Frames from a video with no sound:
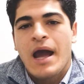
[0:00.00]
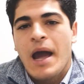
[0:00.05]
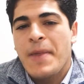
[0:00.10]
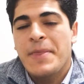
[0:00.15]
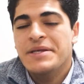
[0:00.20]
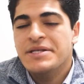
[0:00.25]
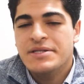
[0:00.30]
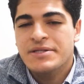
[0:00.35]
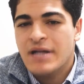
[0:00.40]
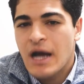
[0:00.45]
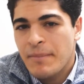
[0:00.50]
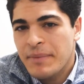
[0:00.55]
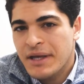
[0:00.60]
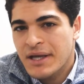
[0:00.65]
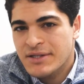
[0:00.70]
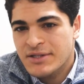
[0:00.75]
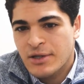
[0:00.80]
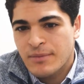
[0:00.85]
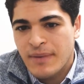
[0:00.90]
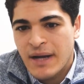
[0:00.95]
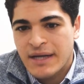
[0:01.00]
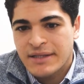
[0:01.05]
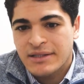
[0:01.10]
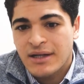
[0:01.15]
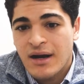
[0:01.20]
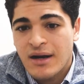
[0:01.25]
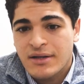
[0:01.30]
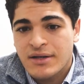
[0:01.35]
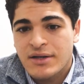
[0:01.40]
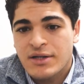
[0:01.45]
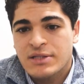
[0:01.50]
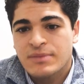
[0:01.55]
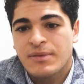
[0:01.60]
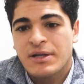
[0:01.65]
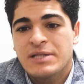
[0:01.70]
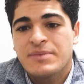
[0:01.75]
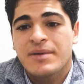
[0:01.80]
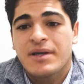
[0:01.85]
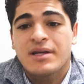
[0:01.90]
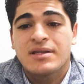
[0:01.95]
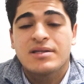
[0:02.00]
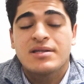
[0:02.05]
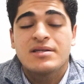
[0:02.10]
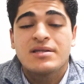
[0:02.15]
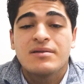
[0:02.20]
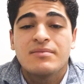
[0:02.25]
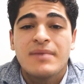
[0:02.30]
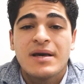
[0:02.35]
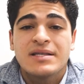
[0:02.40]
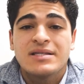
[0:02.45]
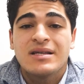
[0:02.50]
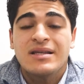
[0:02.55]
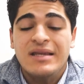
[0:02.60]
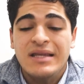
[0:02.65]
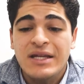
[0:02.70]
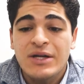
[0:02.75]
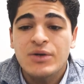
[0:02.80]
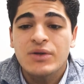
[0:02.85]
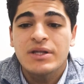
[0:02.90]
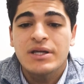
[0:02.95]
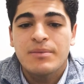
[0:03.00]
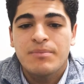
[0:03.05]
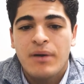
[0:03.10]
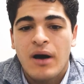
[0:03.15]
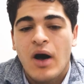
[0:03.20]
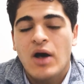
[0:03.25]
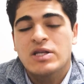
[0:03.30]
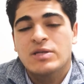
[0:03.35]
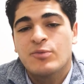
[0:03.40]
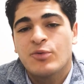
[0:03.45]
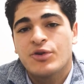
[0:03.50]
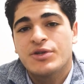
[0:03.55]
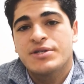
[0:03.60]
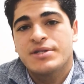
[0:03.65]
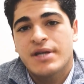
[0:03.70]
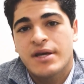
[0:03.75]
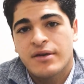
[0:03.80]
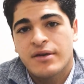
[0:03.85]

And this is not because they're bad doctors, but because the system makes it nearly impossible to stay